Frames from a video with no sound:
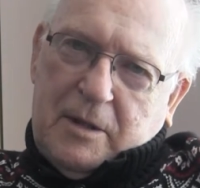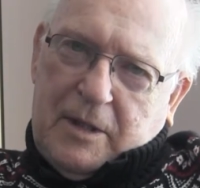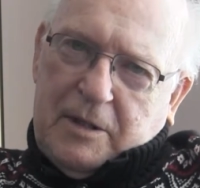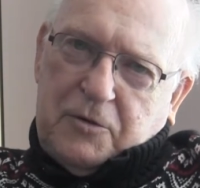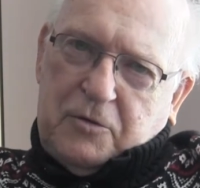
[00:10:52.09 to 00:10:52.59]

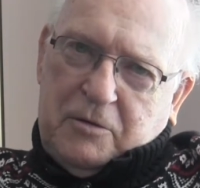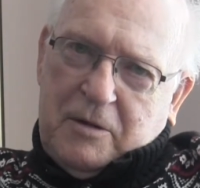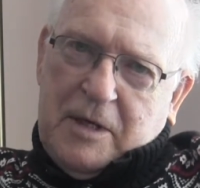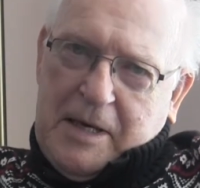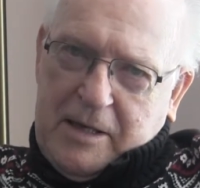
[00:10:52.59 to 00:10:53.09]
Now, I
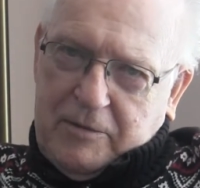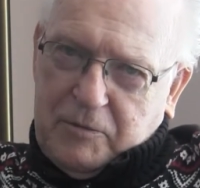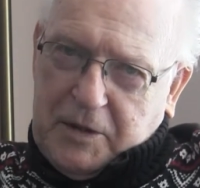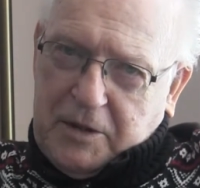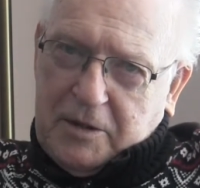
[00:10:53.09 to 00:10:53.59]
should
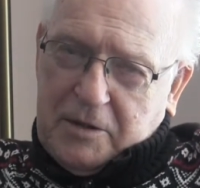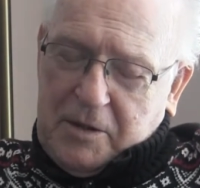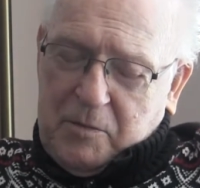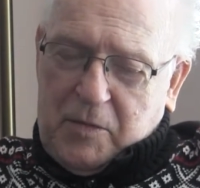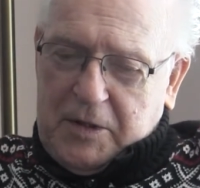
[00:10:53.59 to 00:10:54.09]
have, because
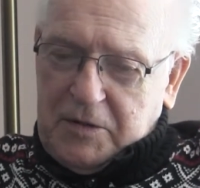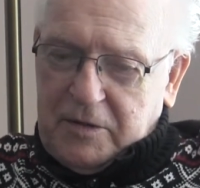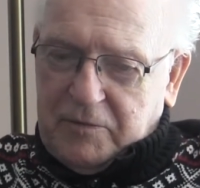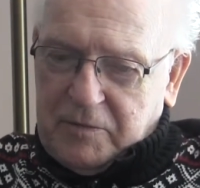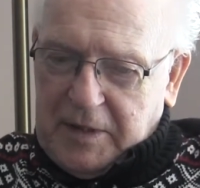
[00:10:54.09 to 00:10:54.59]
he
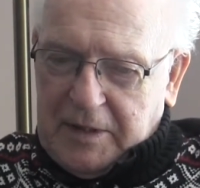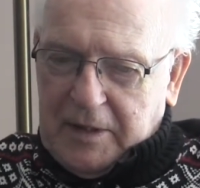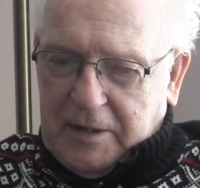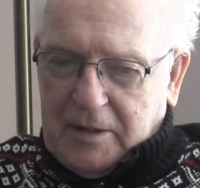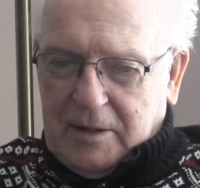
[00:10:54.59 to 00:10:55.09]
must have been
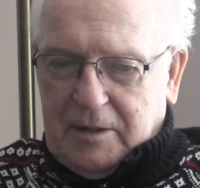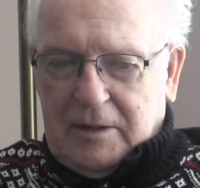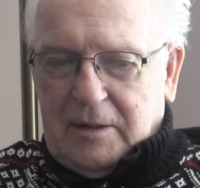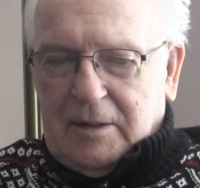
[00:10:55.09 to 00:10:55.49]
there.